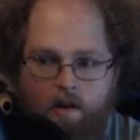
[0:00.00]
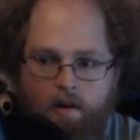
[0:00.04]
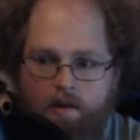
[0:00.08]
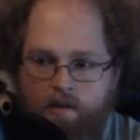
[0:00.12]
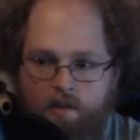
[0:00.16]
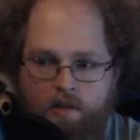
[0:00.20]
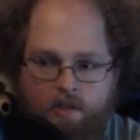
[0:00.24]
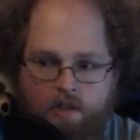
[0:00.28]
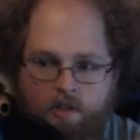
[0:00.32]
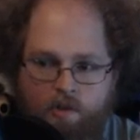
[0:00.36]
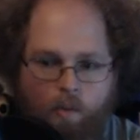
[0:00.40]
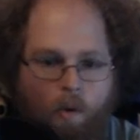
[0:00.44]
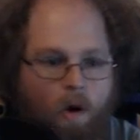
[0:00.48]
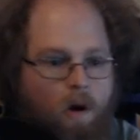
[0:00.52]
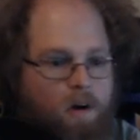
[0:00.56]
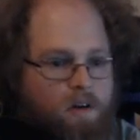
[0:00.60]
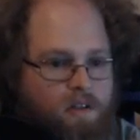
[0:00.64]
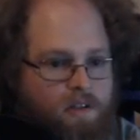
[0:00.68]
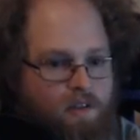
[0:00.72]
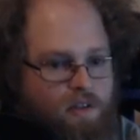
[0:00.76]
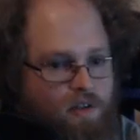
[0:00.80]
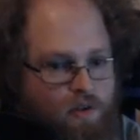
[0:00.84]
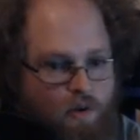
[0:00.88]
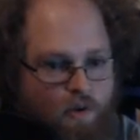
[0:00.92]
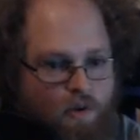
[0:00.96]
and then just walk to
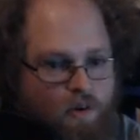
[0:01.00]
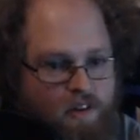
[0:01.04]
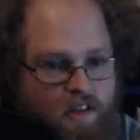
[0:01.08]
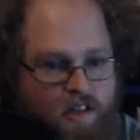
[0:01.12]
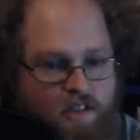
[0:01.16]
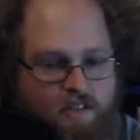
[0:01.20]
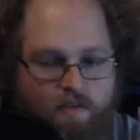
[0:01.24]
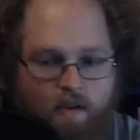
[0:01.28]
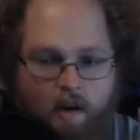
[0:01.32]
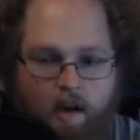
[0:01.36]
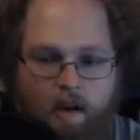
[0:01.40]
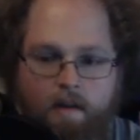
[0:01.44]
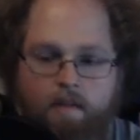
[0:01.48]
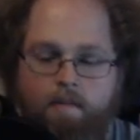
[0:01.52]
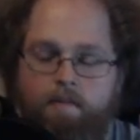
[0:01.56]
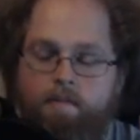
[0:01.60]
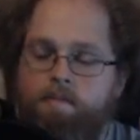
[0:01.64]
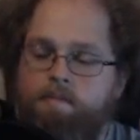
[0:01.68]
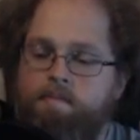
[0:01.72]
the door. That's fine.